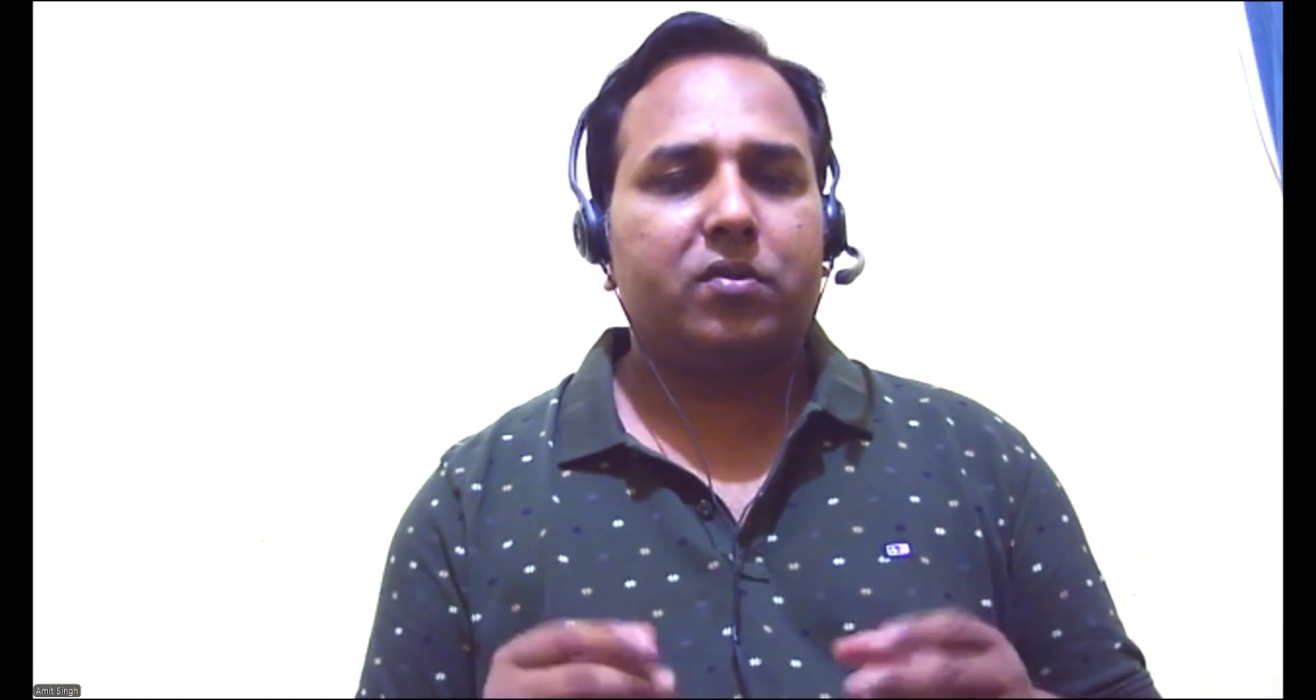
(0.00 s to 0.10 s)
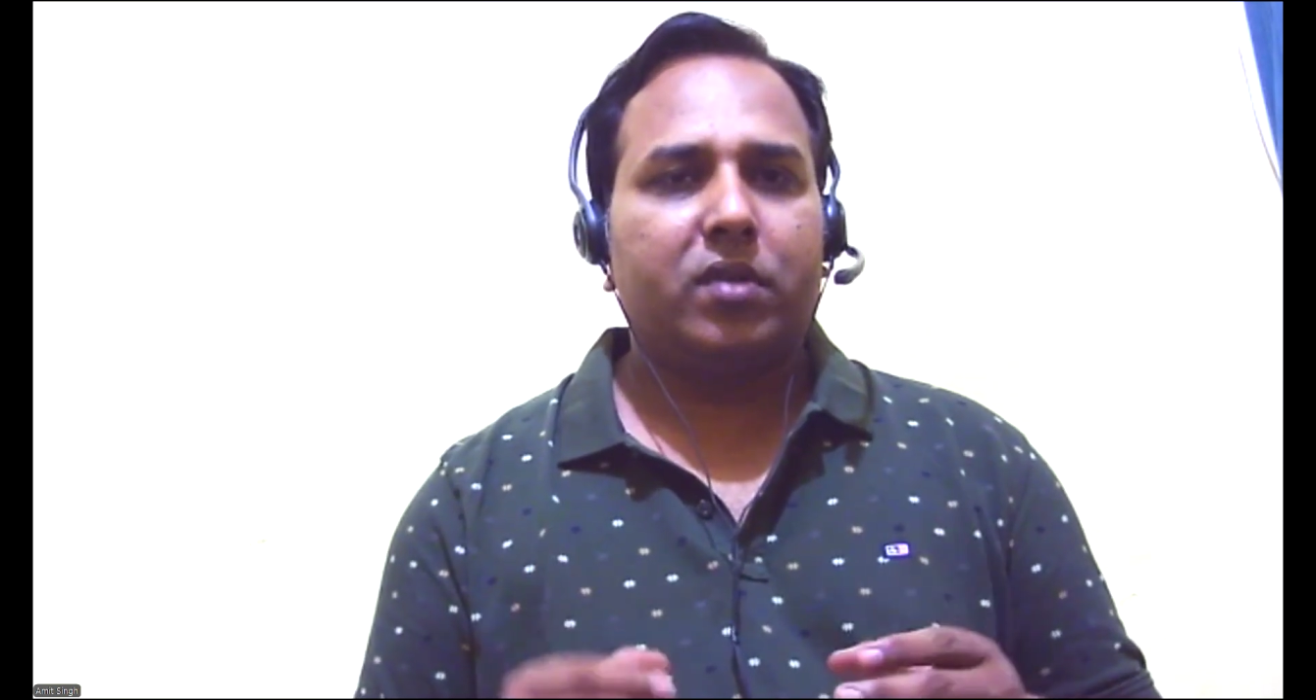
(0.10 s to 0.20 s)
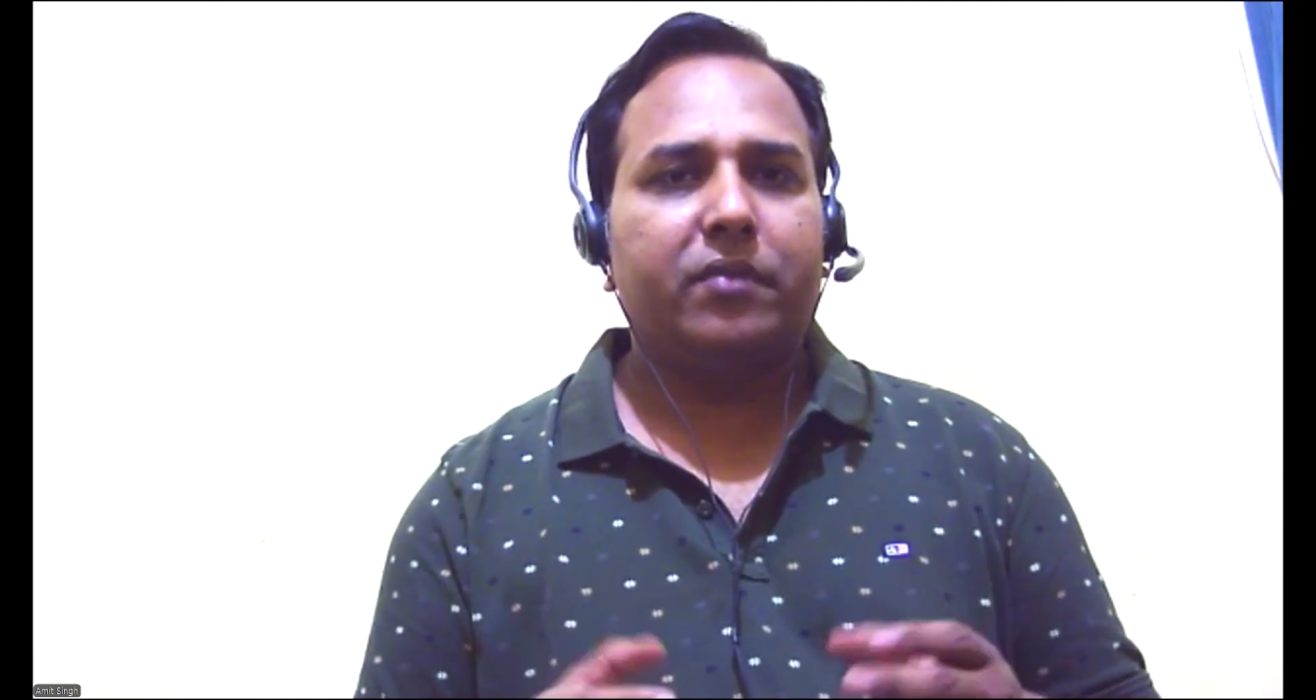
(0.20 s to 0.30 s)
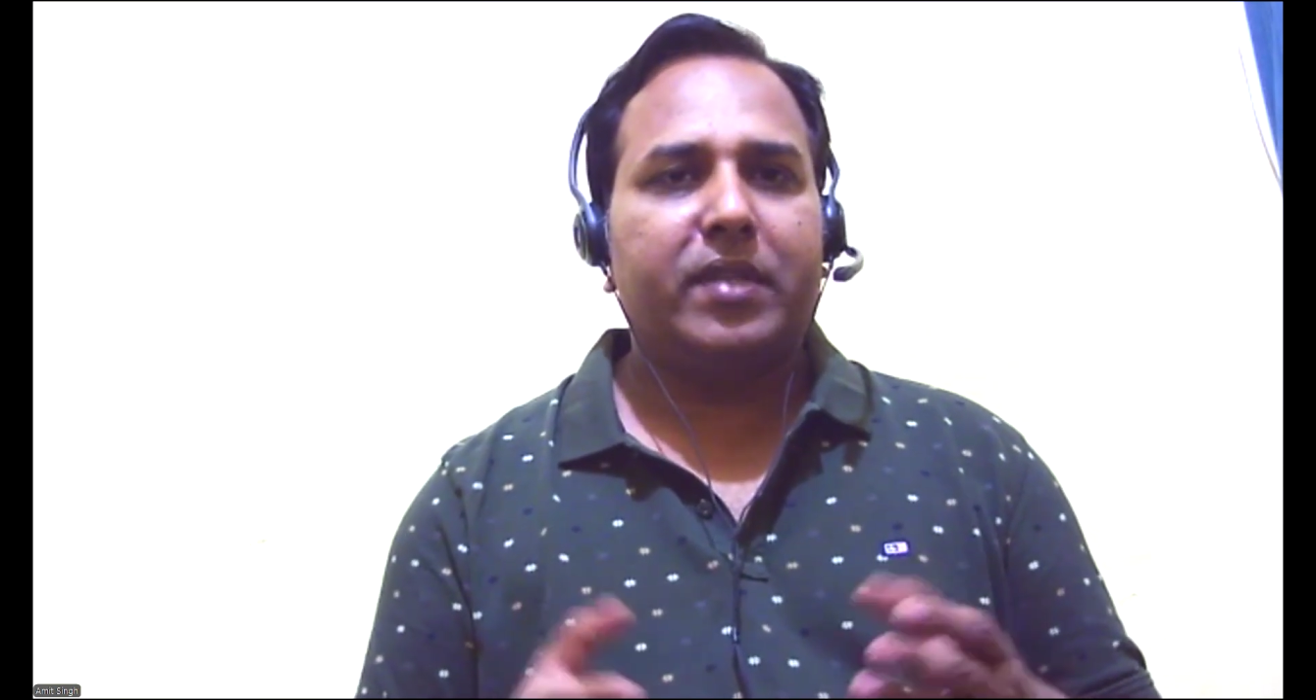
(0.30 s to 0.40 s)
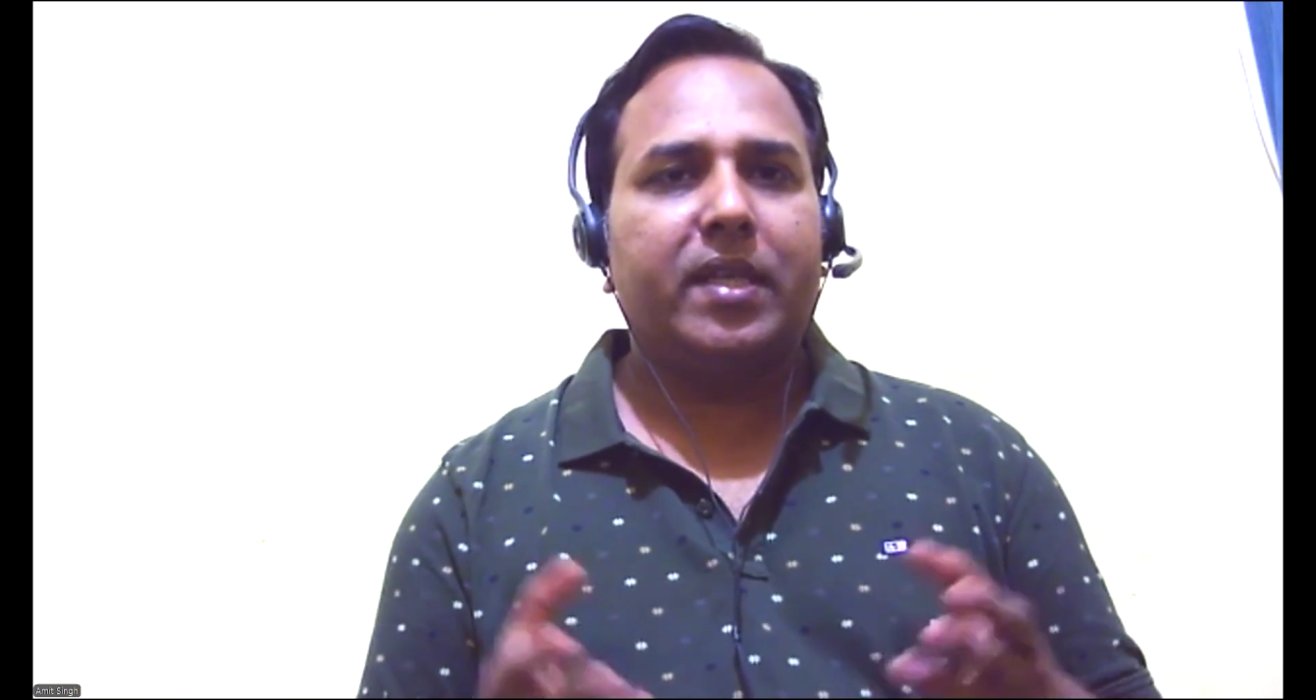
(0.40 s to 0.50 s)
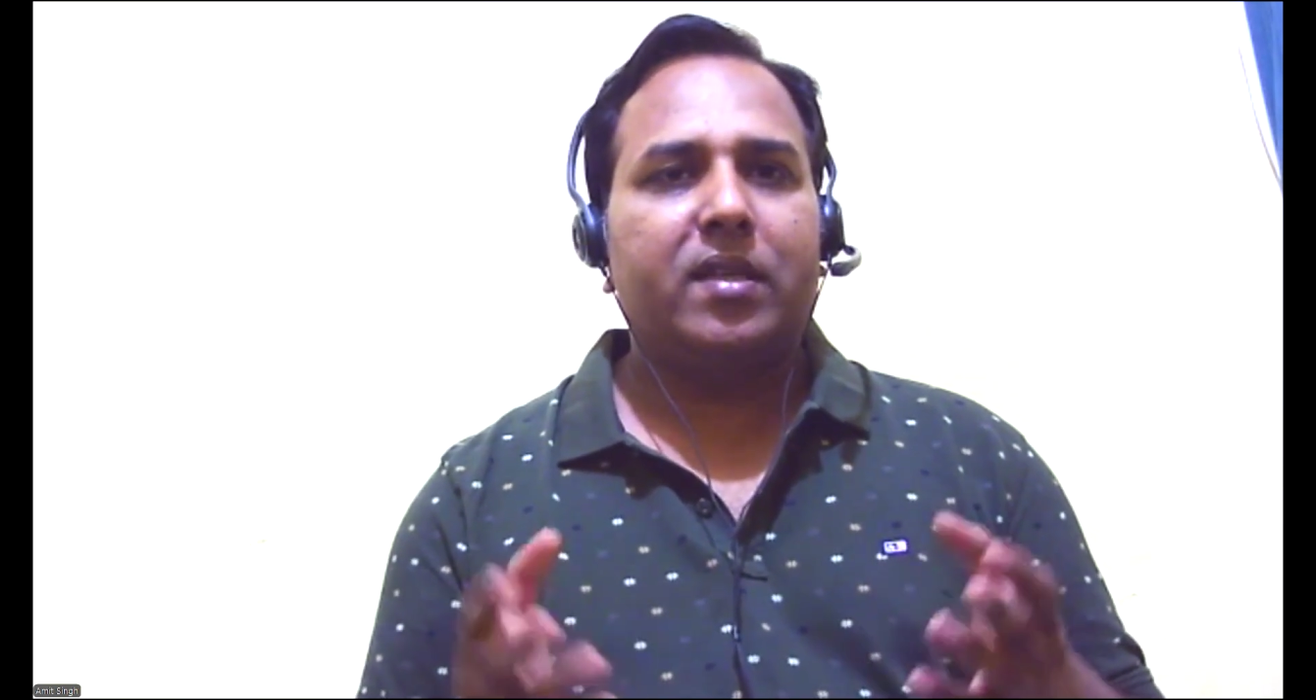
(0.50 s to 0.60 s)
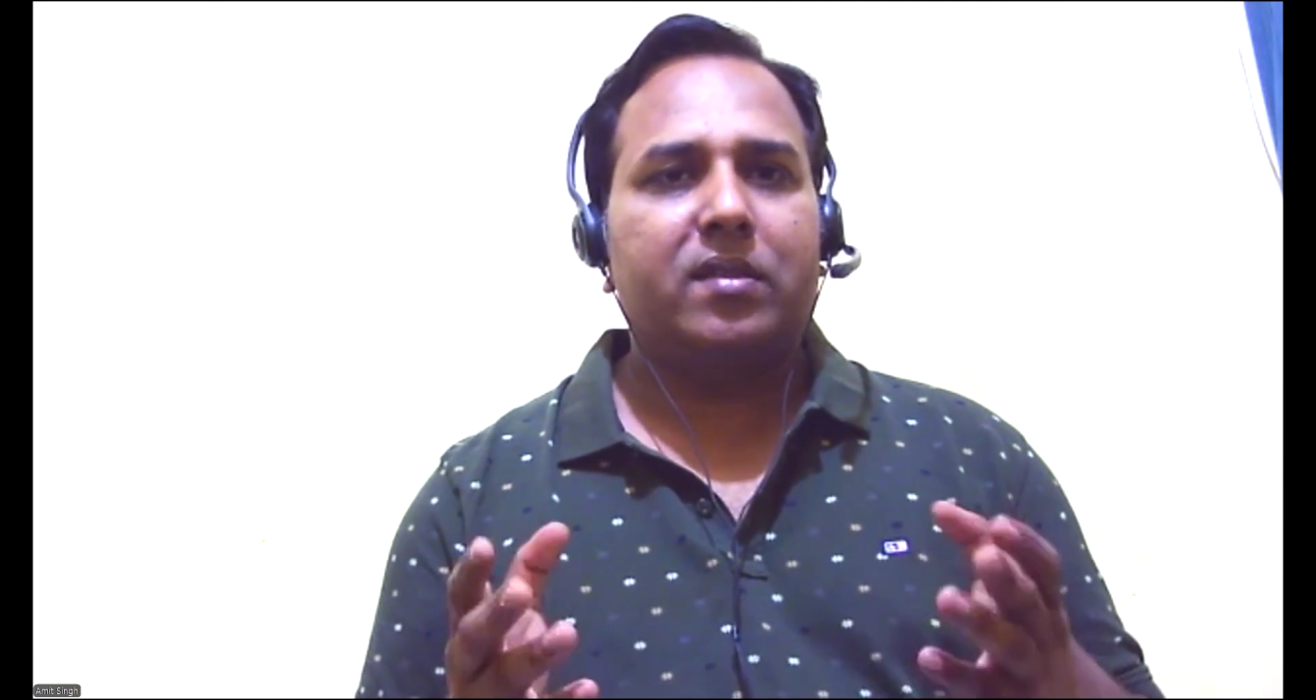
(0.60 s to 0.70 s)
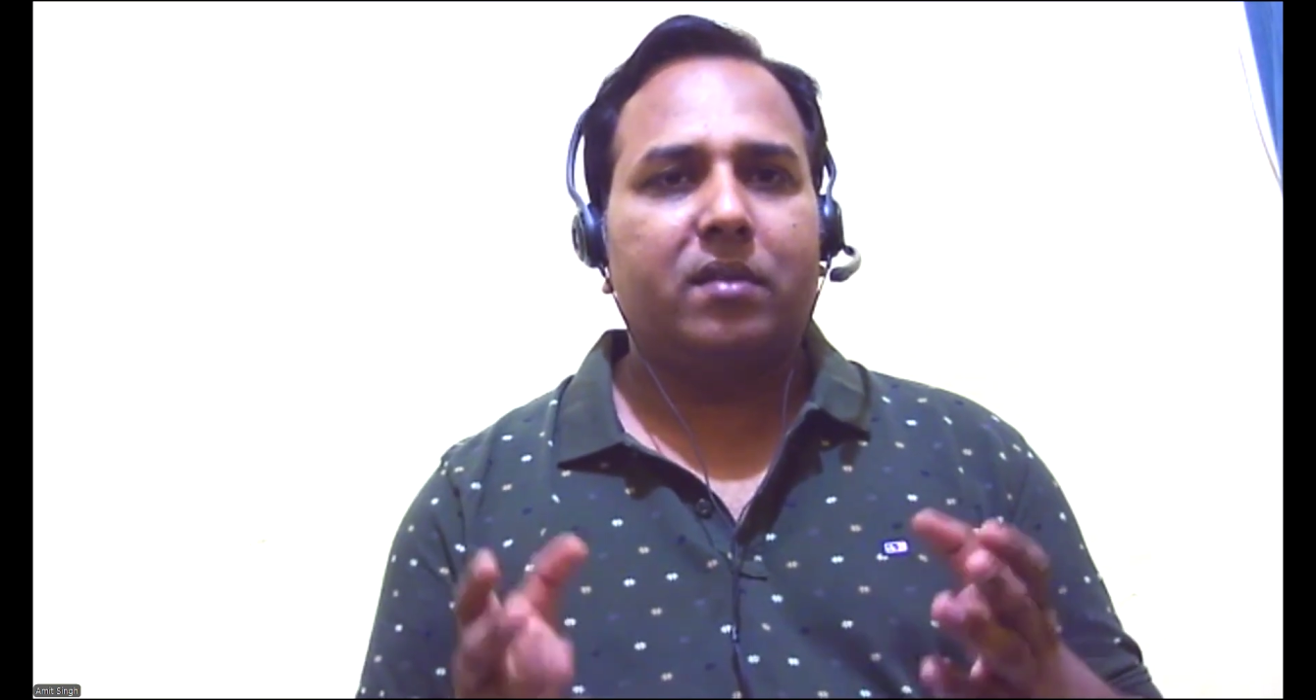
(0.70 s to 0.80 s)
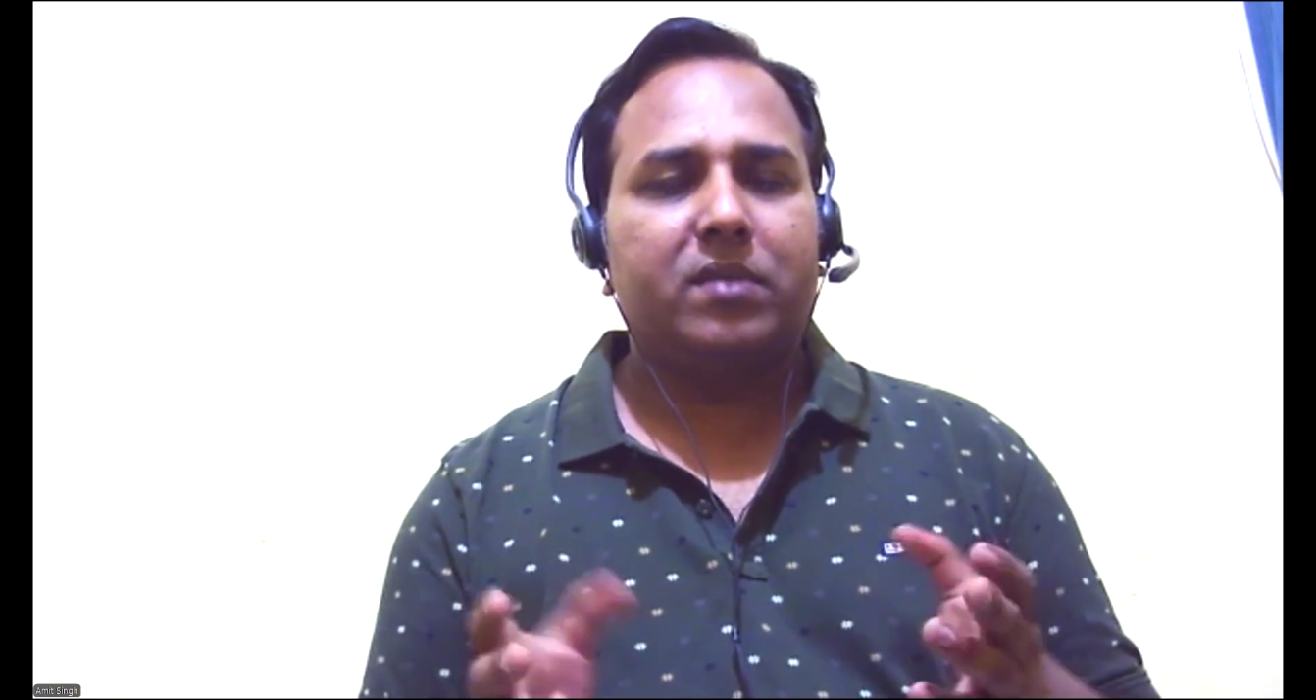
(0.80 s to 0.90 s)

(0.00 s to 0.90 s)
So if there is